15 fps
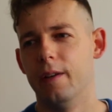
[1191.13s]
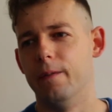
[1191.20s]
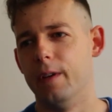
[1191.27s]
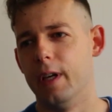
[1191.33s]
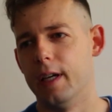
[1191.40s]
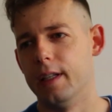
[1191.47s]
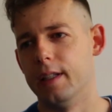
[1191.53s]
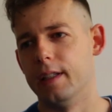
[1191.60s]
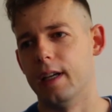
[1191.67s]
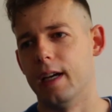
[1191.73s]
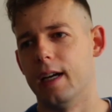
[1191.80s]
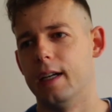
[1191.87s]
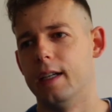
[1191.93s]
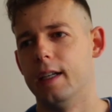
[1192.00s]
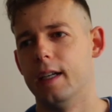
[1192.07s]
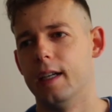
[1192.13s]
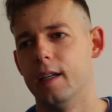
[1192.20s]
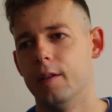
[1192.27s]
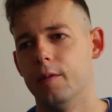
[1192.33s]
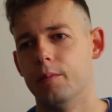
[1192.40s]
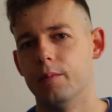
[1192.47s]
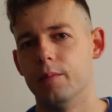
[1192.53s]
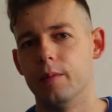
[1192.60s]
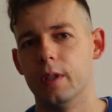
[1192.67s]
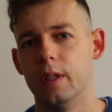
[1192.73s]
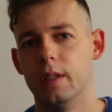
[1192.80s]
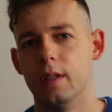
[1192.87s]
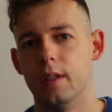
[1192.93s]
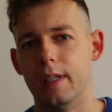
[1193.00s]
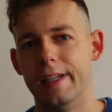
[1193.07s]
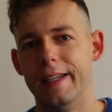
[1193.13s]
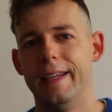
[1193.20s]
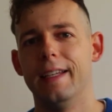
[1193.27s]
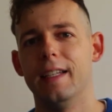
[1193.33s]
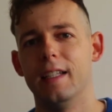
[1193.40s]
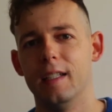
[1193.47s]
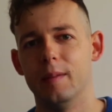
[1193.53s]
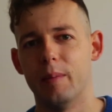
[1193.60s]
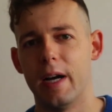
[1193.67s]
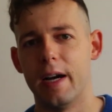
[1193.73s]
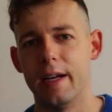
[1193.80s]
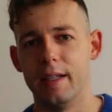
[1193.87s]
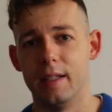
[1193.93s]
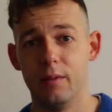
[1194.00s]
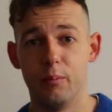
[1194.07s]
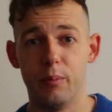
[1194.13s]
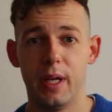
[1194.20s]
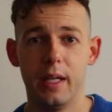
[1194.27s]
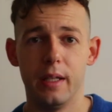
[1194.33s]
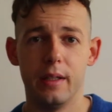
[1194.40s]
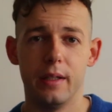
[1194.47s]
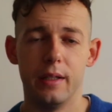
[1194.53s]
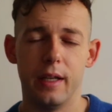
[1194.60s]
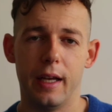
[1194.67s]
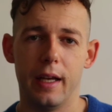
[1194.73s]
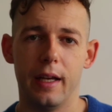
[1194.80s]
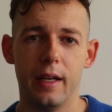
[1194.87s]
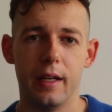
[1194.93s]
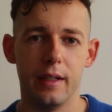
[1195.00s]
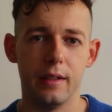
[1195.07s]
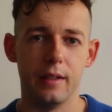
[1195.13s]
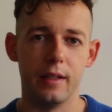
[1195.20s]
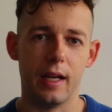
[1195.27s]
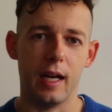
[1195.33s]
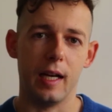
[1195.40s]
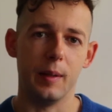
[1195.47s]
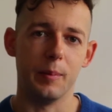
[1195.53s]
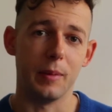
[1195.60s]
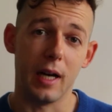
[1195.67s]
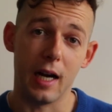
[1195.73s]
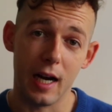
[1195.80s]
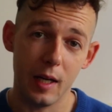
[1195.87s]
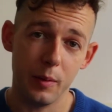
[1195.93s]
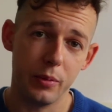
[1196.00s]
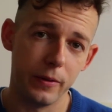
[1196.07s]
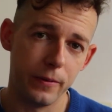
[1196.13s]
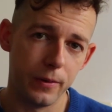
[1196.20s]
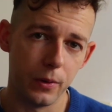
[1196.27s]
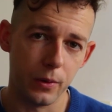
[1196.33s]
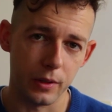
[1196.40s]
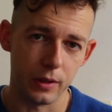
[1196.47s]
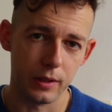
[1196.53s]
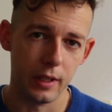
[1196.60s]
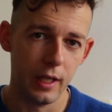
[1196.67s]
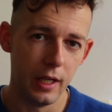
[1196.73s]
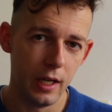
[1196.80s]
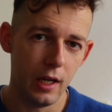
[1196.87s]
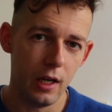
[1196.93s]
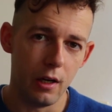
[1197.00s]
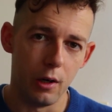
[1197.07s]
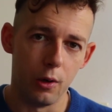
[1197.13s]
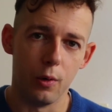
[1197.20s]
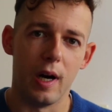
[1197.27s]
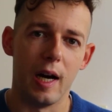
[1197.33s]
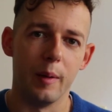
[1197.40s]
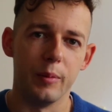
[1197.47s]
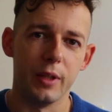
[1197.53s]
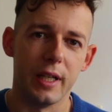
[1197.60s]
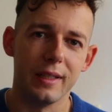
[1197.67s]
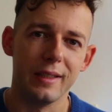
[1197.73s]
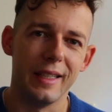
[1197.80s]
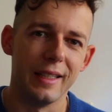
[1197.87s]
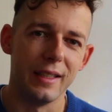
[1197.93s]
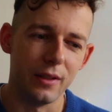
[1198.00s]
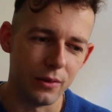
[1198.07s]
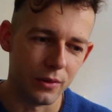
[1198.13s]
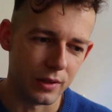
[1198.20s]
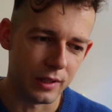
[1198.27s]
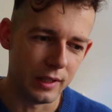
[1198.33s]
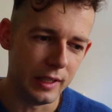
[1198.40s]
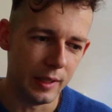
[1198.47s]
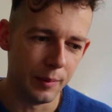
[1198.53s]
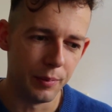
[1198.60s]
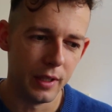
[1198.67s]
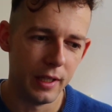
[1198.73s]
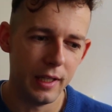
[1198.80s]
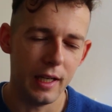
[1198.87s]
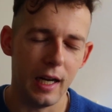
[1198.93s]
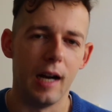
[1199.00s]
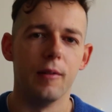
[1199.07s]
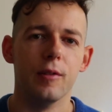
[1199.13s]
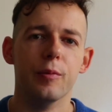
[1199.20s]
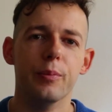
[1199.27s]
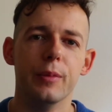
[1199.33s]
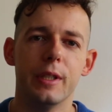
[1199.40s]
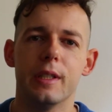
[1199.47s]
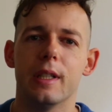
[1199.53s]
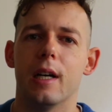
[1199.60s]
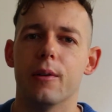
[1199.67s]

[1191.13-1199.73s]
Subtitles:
when I am laying in my bed and I'm hyper focused. Oh, I'm not getting to sleep. I will miss